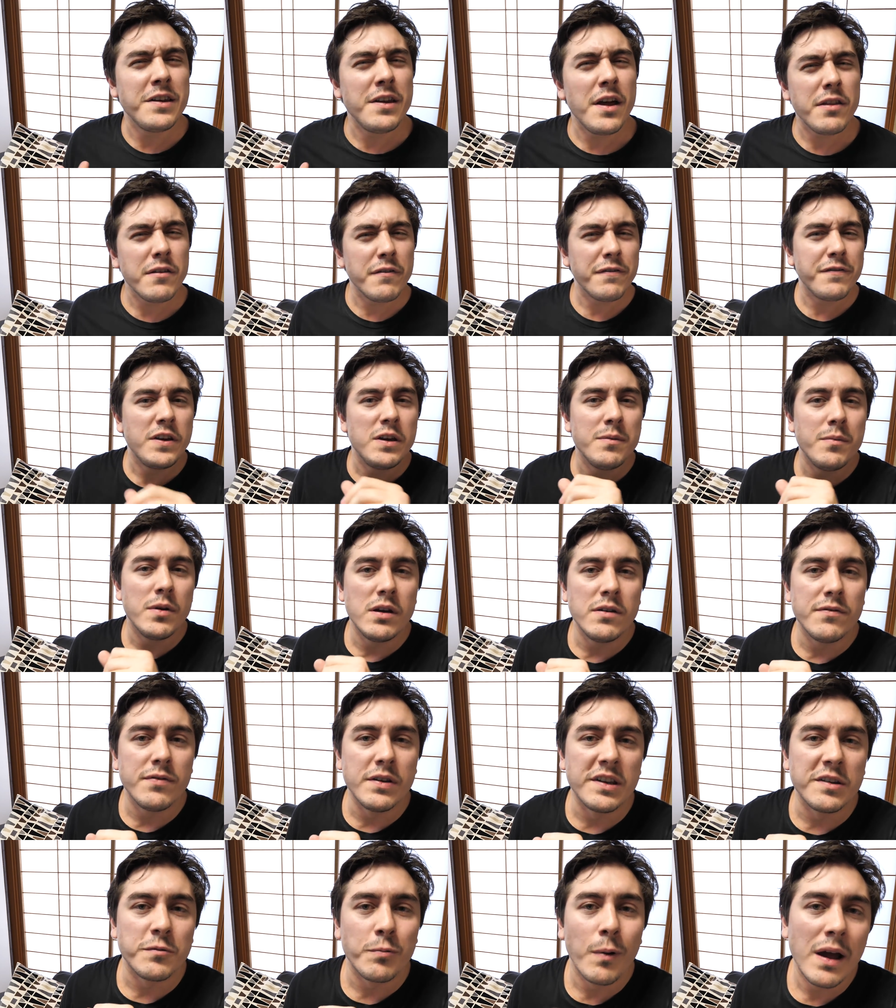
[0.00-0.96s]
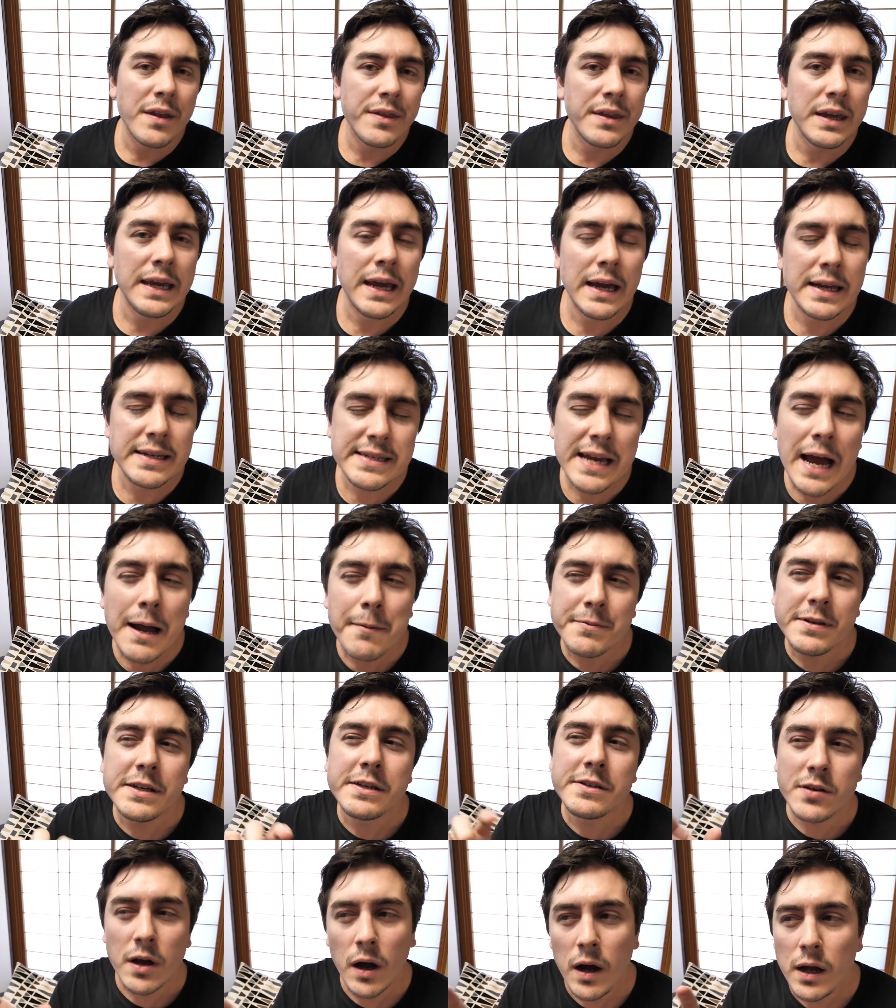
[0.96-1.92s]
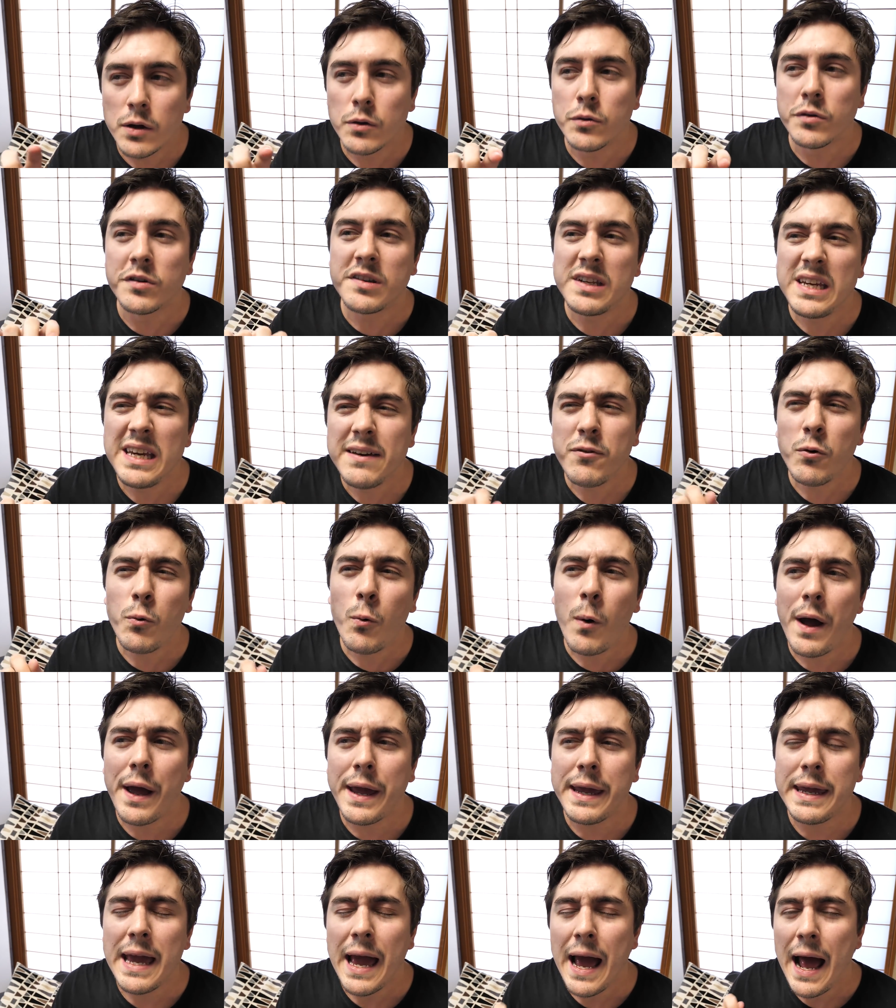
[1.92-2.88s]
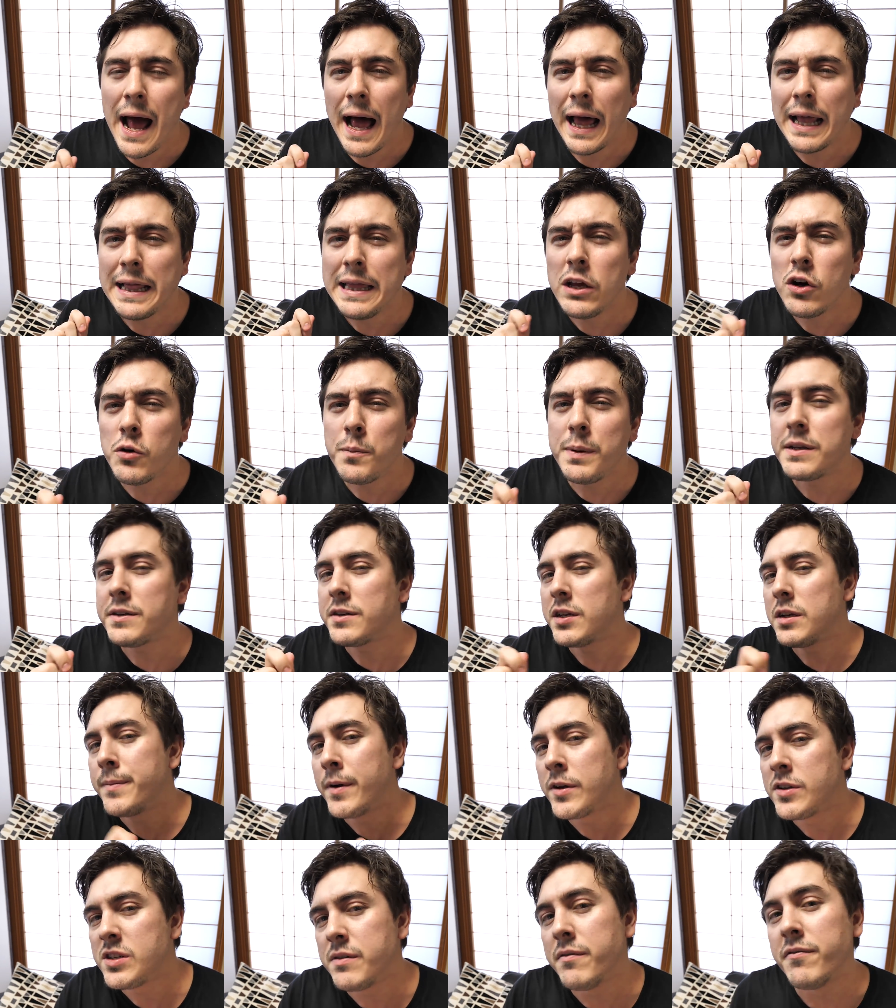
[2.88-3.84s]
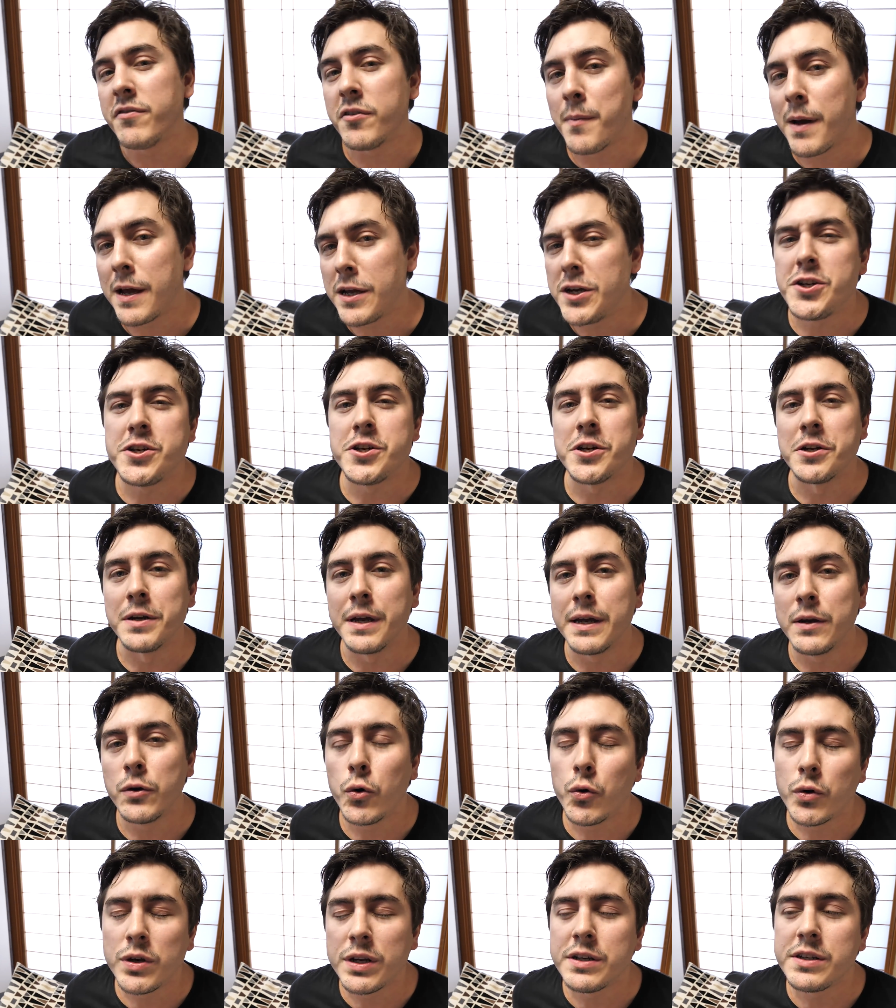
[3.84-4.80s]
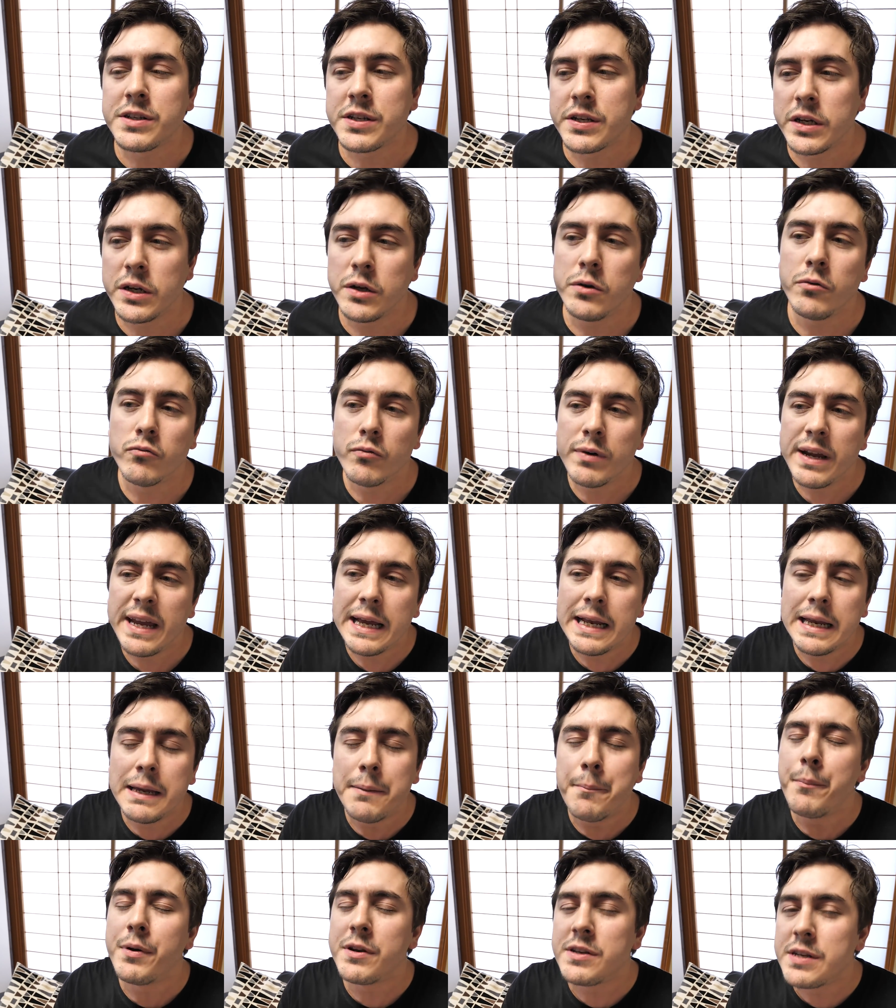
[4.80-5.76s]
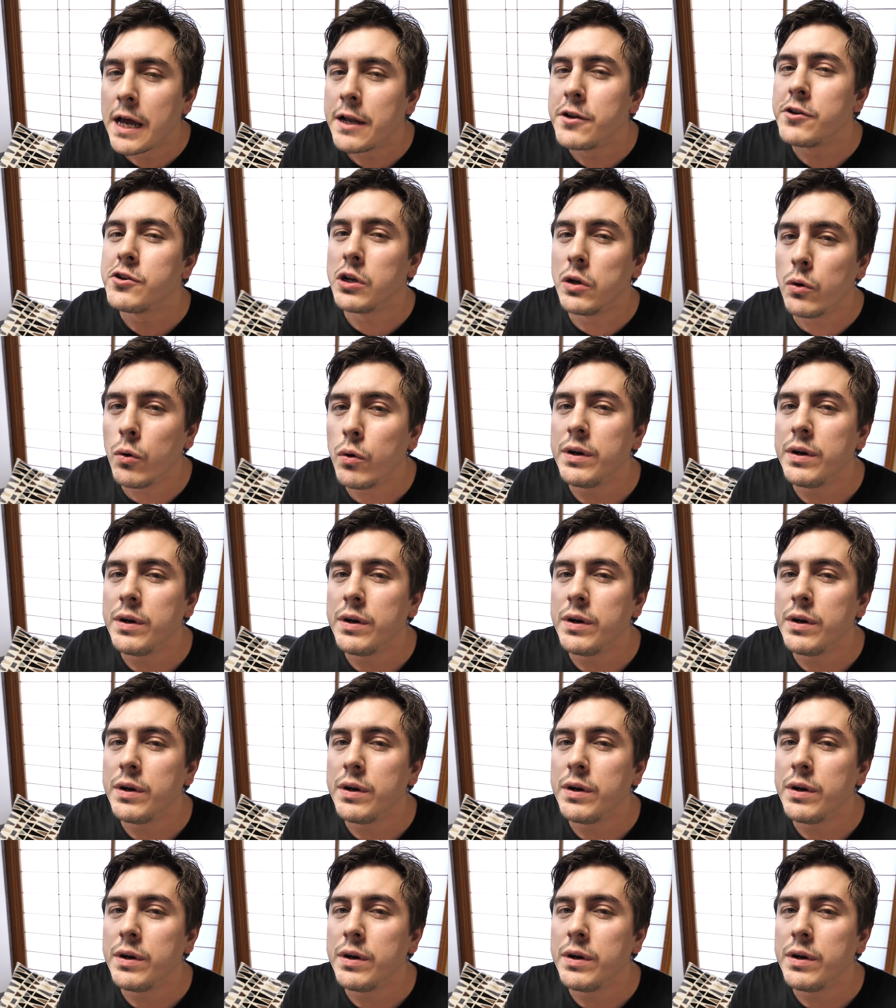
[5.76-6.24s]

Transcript: another few movies where the adapted titles give away a little bit too much information in order to reel in potential